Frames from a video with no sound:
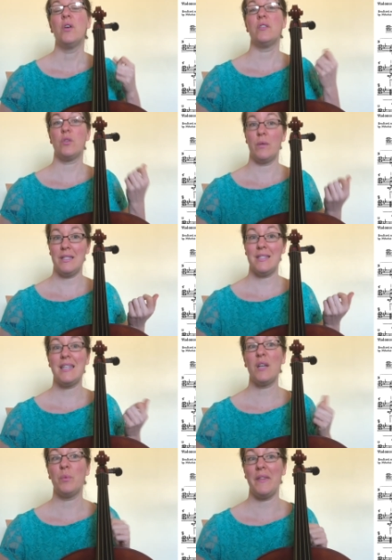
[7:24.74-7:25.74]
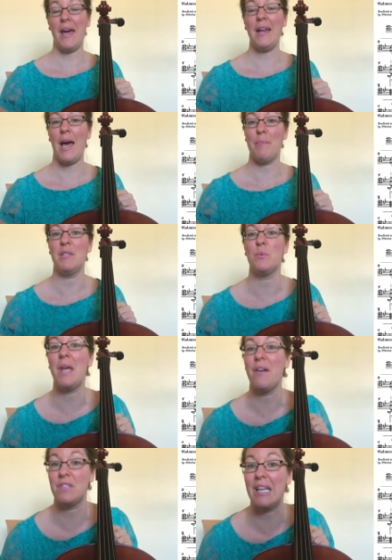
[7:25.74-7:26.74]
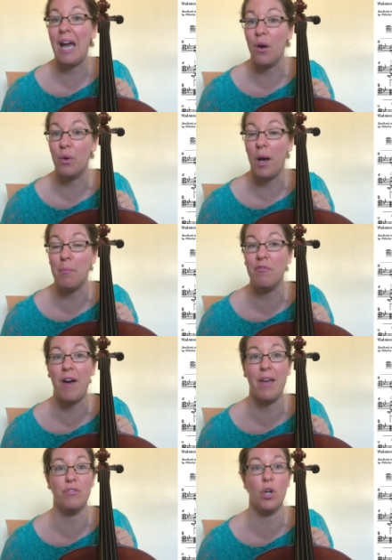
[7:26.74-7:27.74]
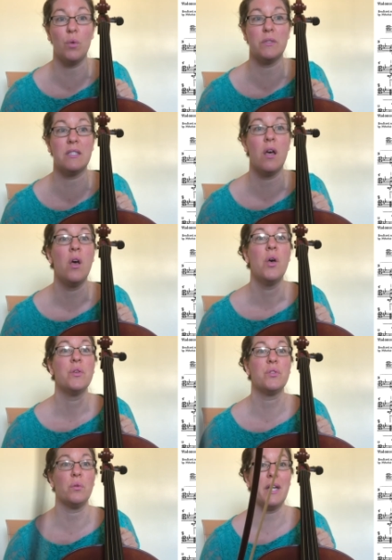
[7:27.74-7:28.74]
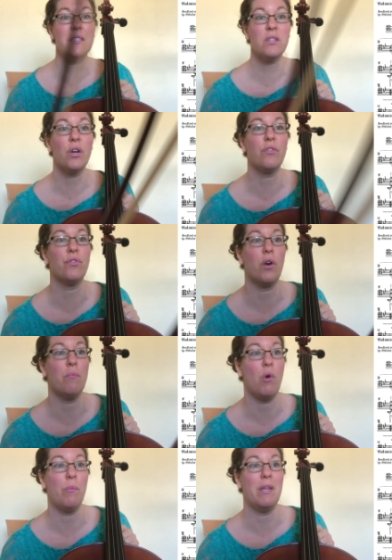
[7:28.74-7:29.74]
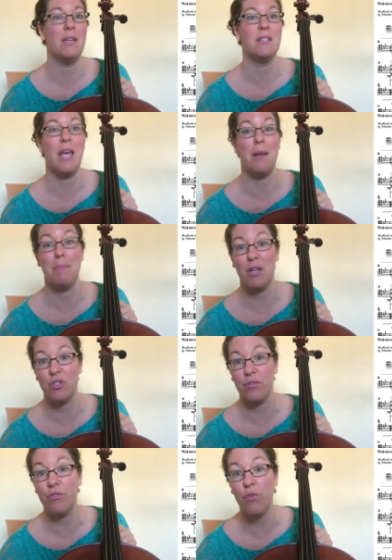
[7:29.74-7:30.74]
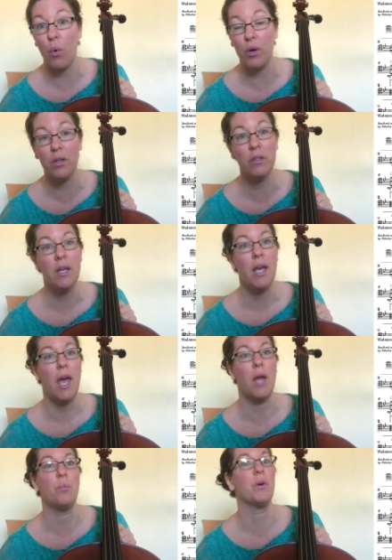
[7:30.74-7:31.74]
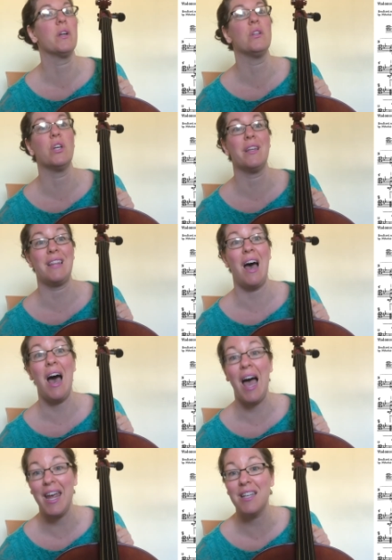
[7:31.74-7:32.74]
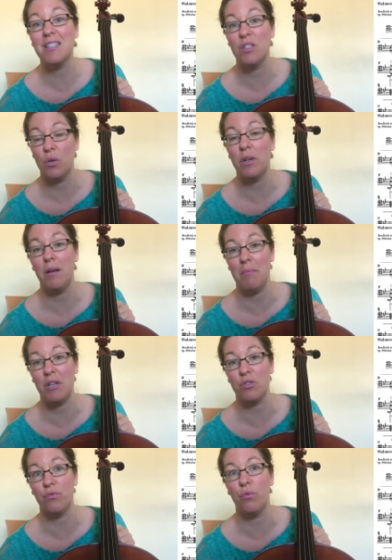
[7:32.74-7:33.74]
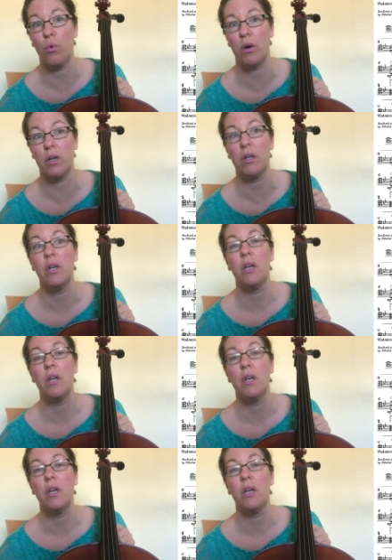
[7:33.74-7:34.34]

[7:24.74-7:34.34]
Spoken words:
So instead, when that happens, we have to count up 5 notes. So let's look for a moment at measure 4, and we're going to look at the highest note in measure 4.